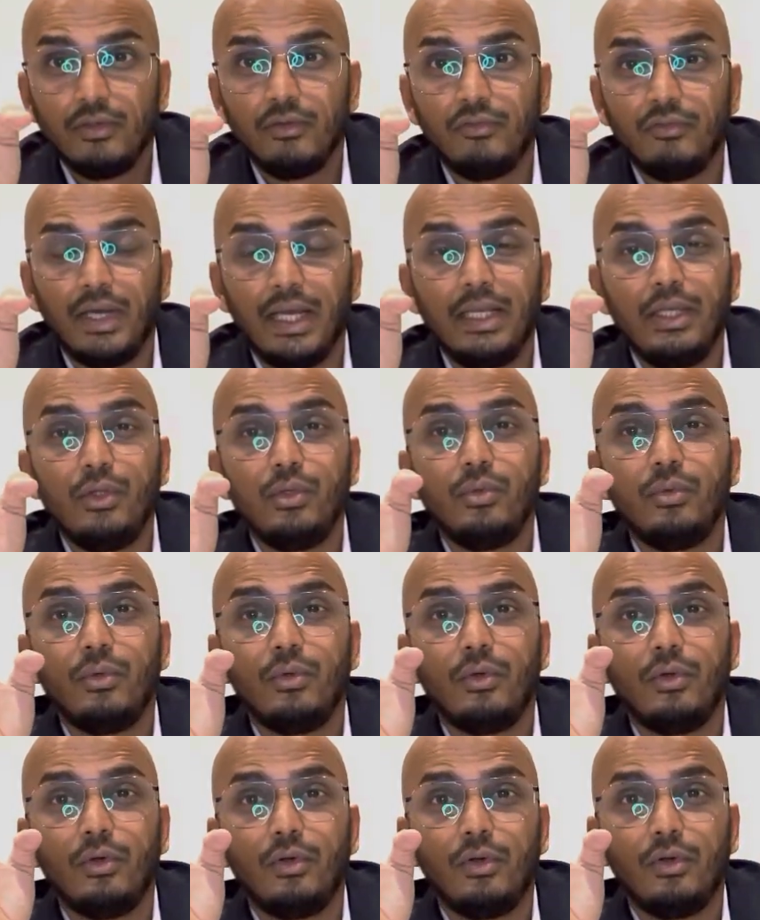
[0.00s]

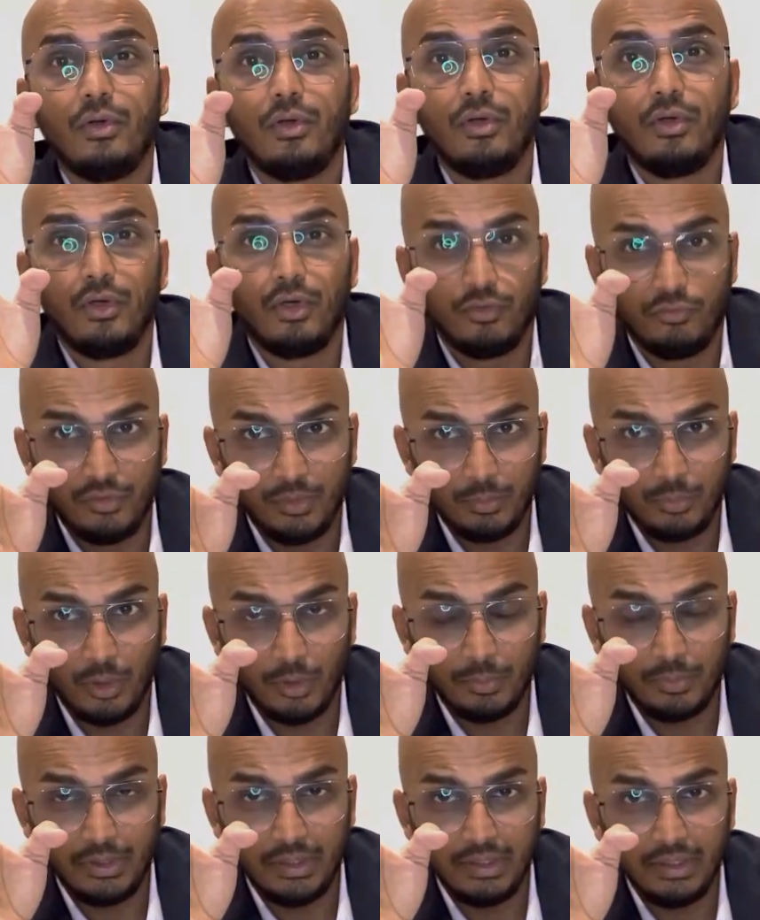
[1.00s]
value of the
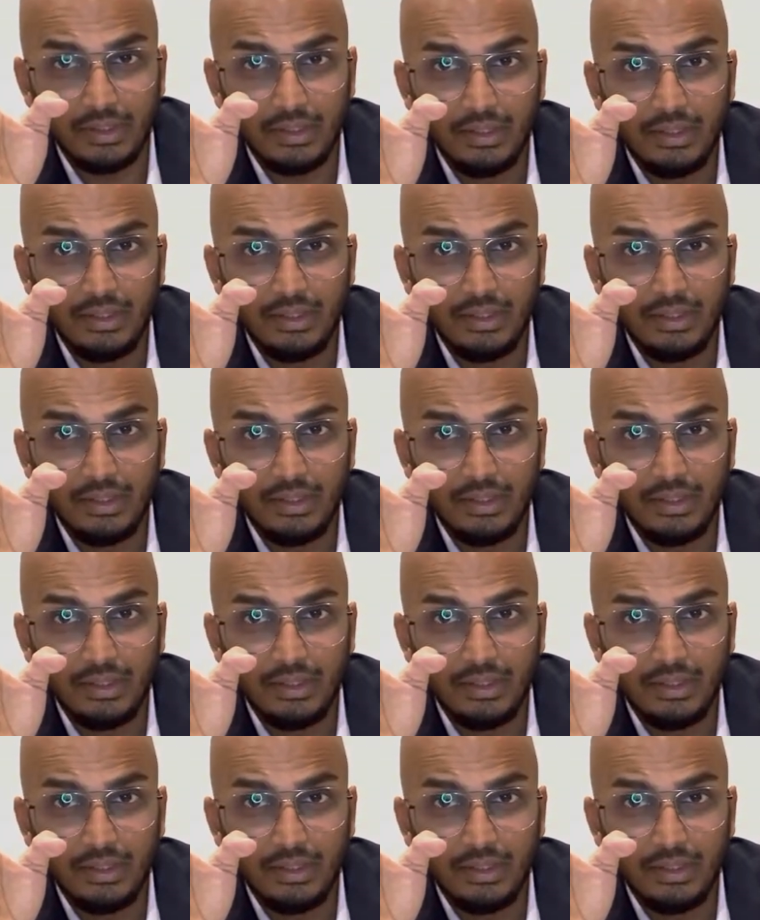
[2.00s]
property.